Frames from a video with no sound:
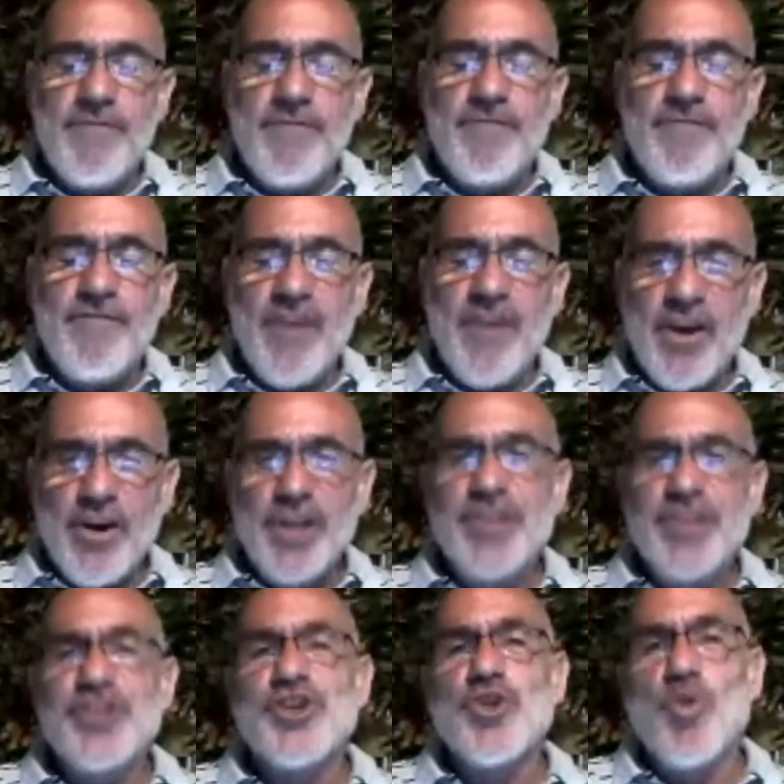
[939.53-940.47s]
very
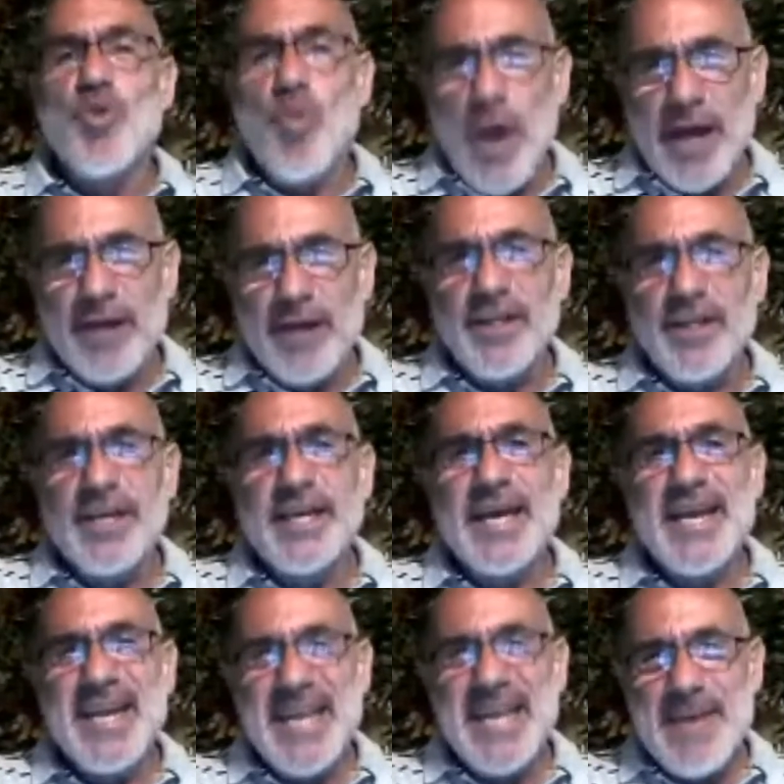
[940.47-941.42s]
directly
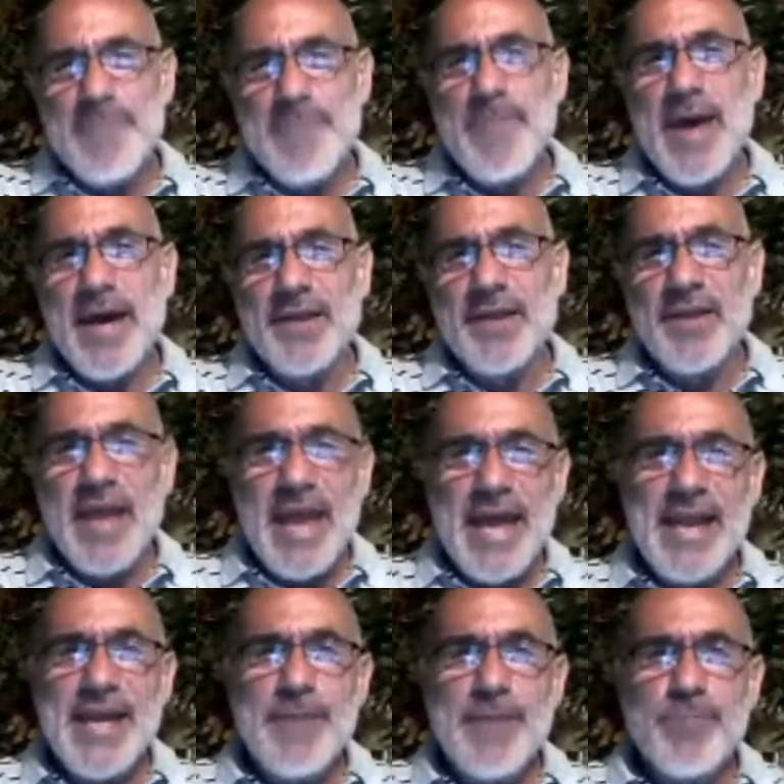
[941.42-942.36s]
can impact
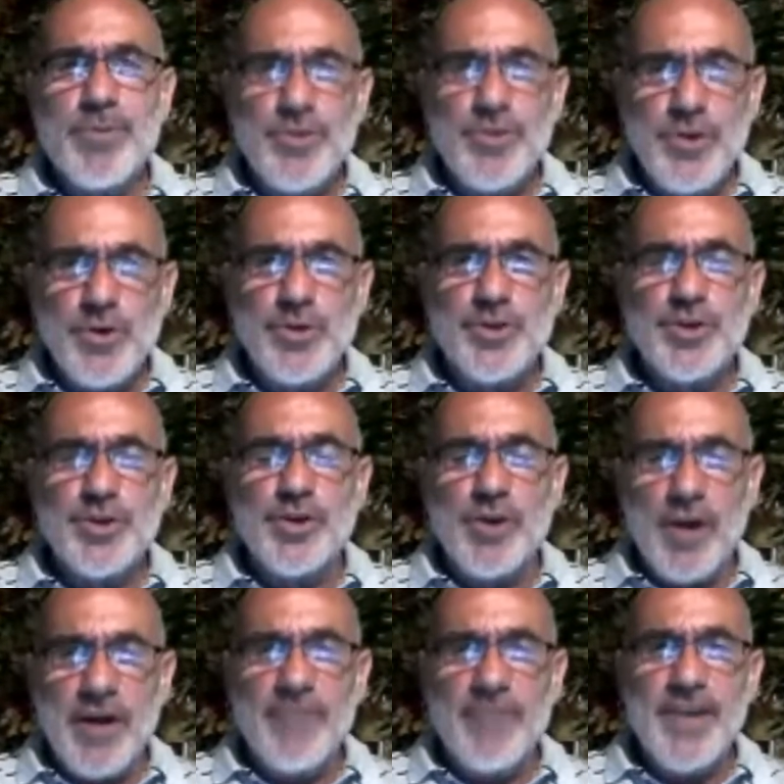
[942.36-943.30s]
any producer
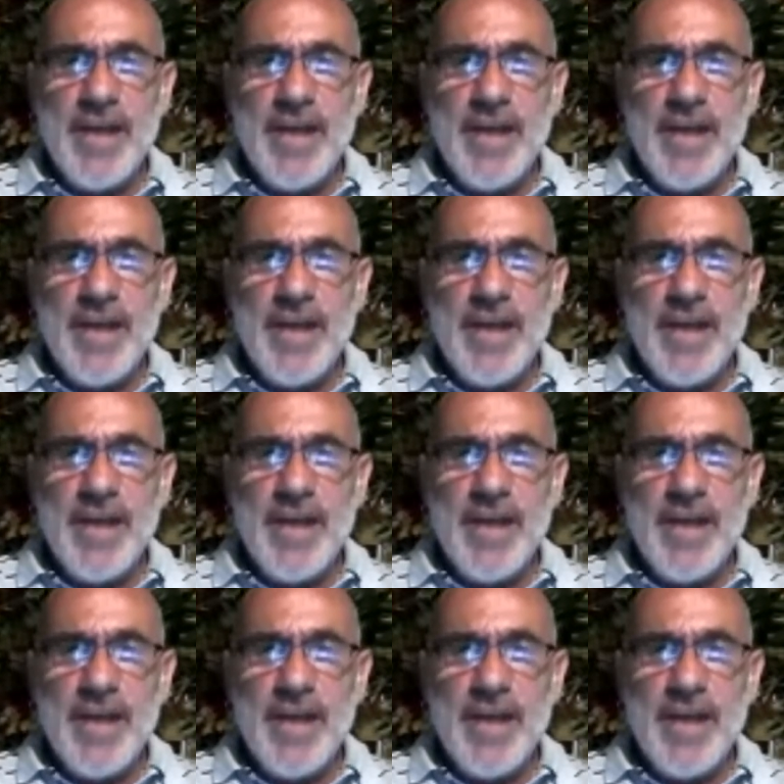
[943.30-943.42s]
of an